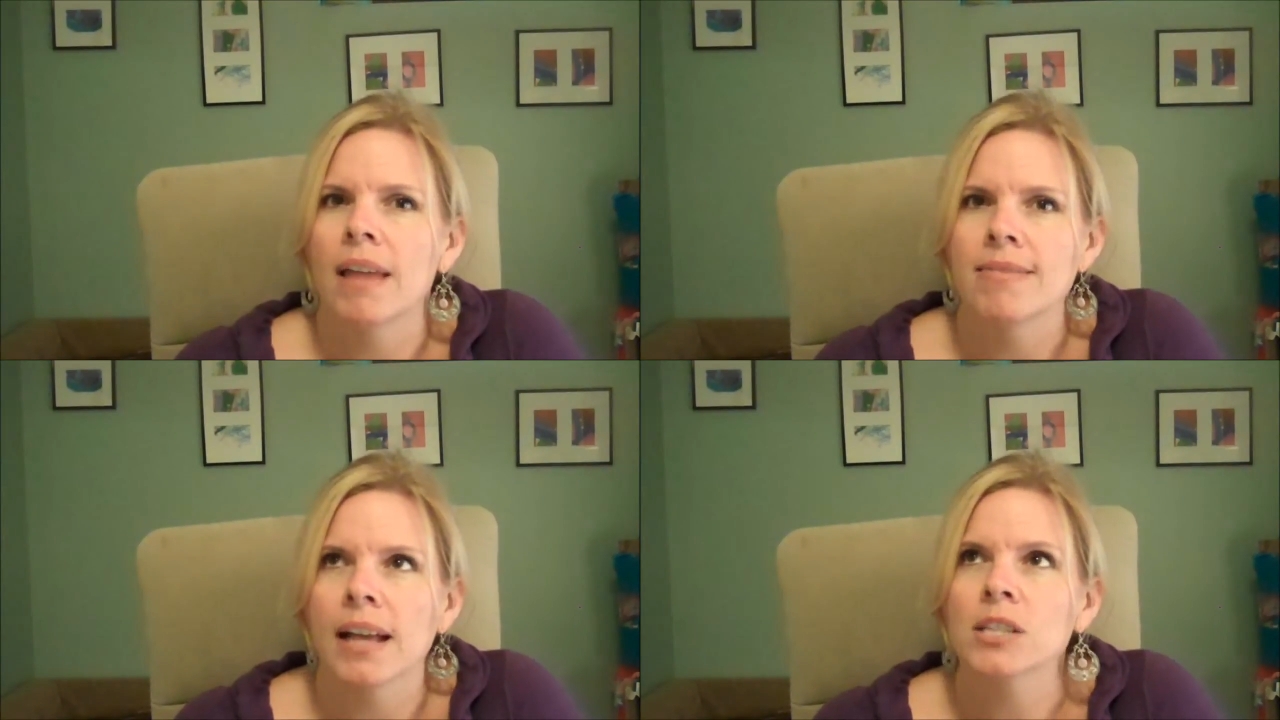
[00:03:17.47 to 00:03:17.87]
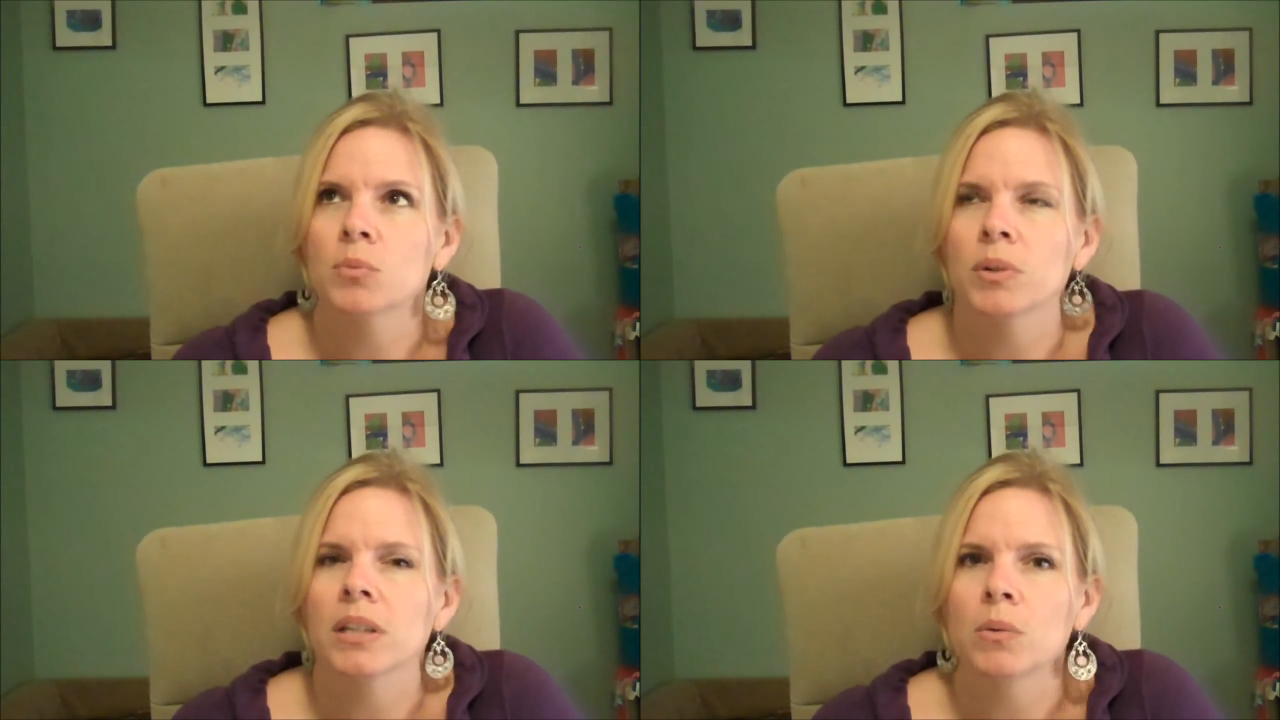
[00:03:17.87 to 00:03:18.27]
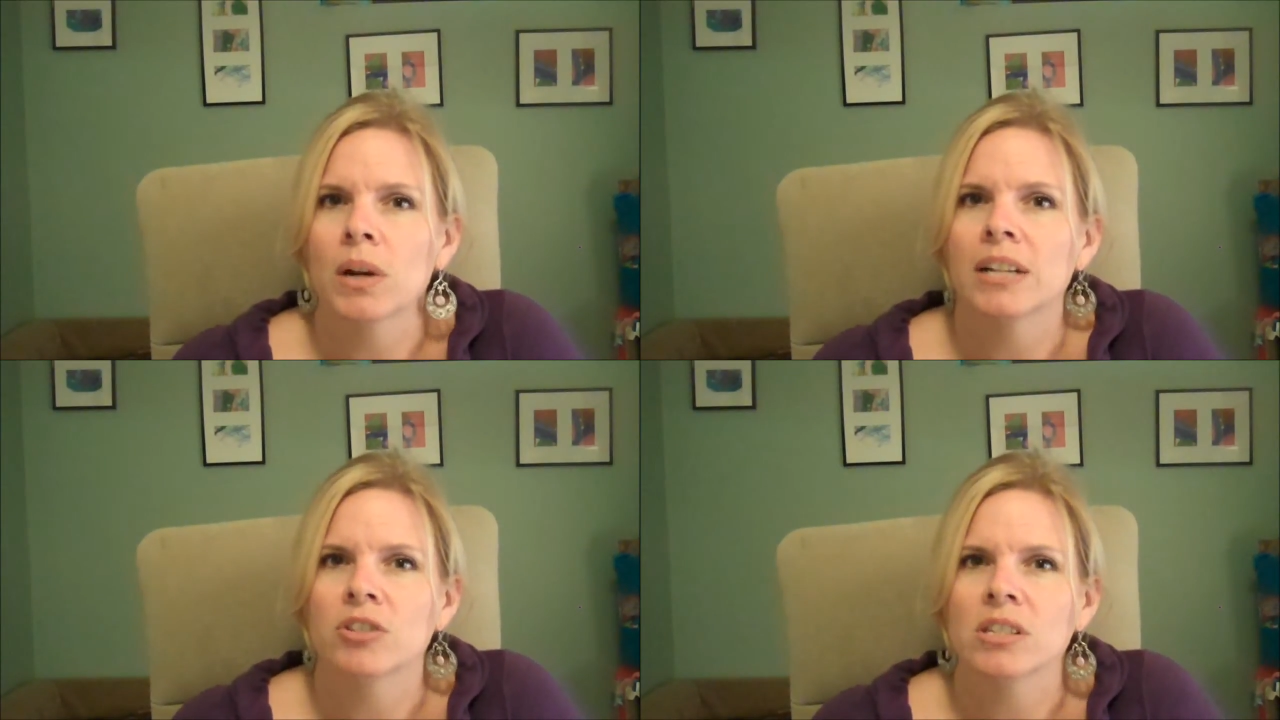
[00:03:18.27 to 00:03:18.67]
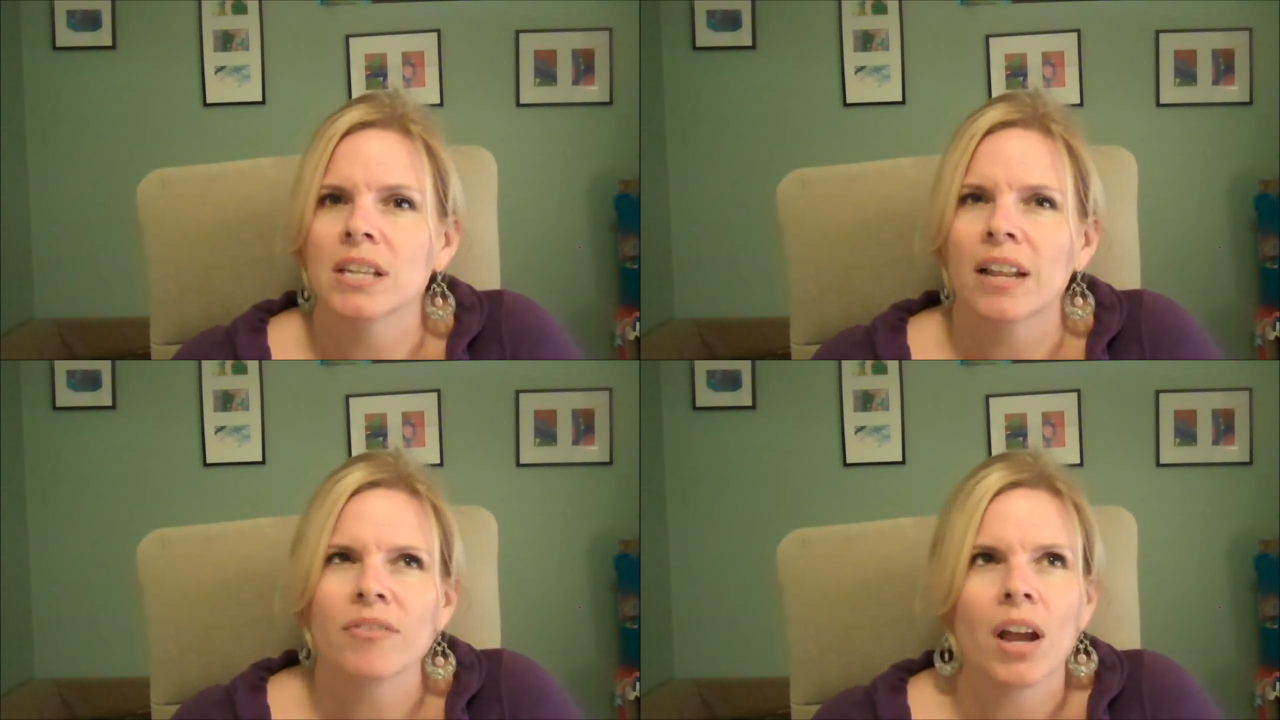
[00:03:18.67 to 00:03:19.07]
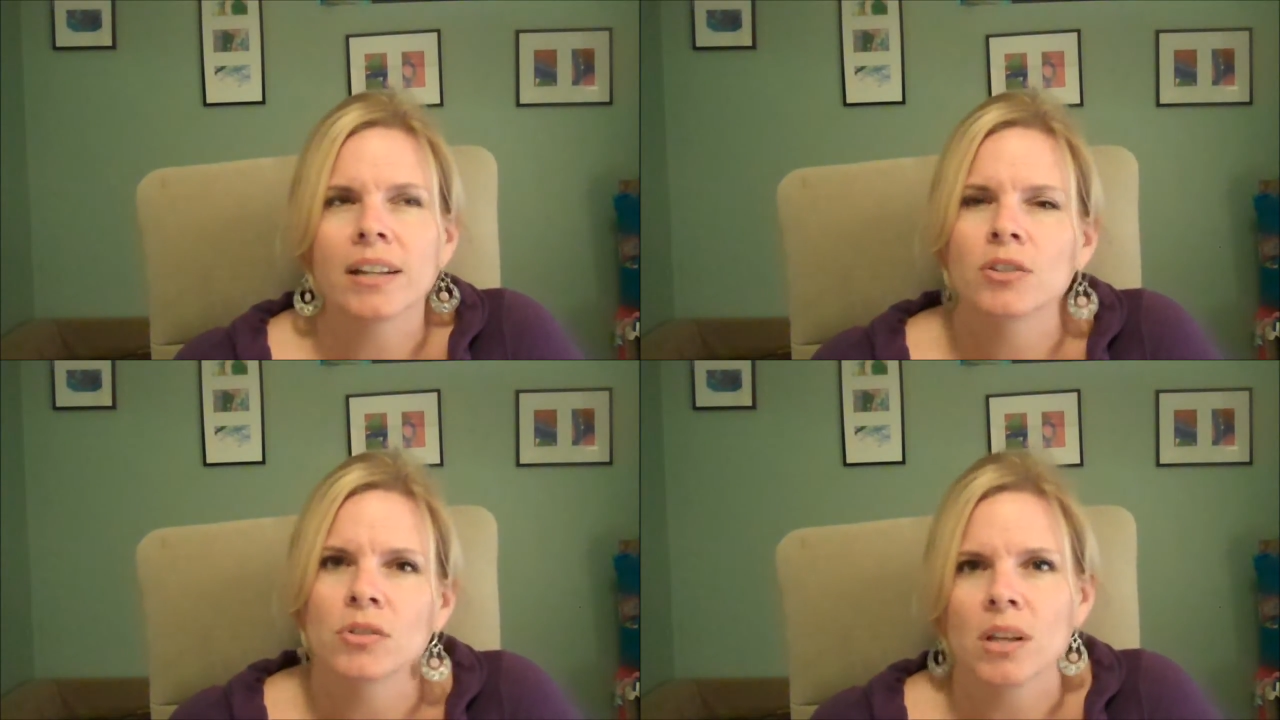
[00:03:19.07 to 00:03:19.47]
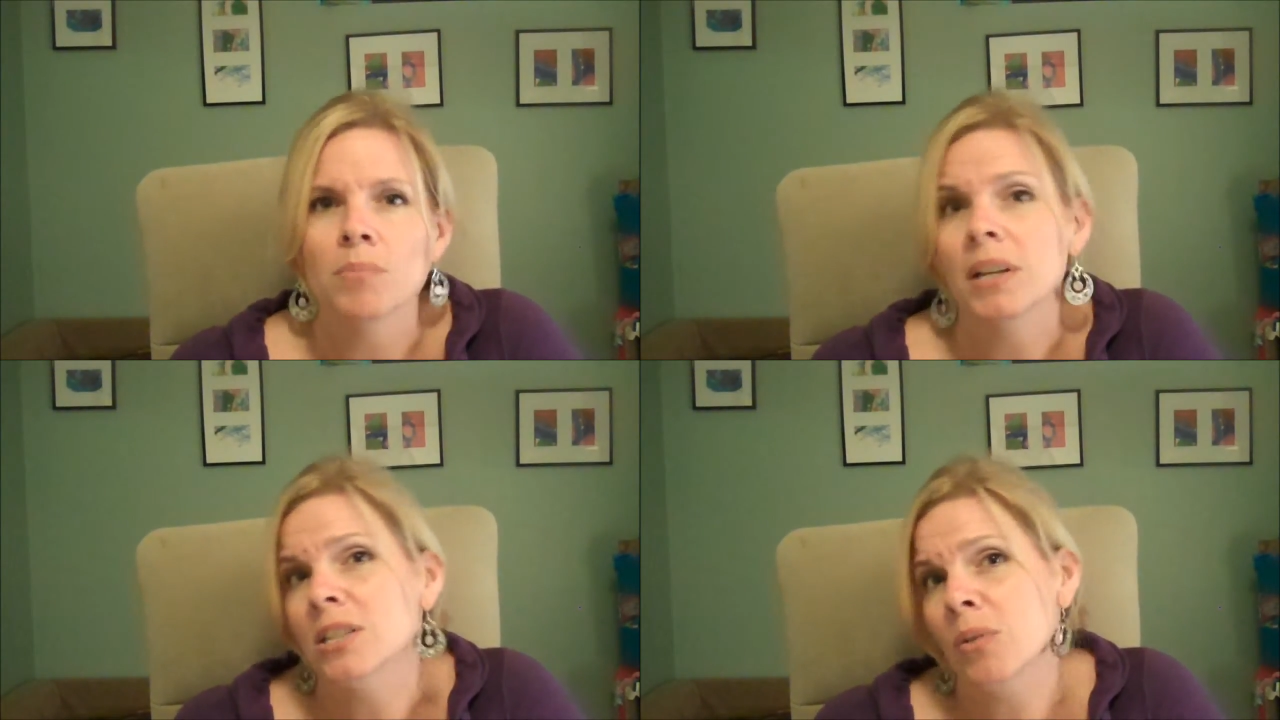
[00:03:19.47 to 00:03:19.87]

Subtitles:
And that's really when I just said, I've got to do something.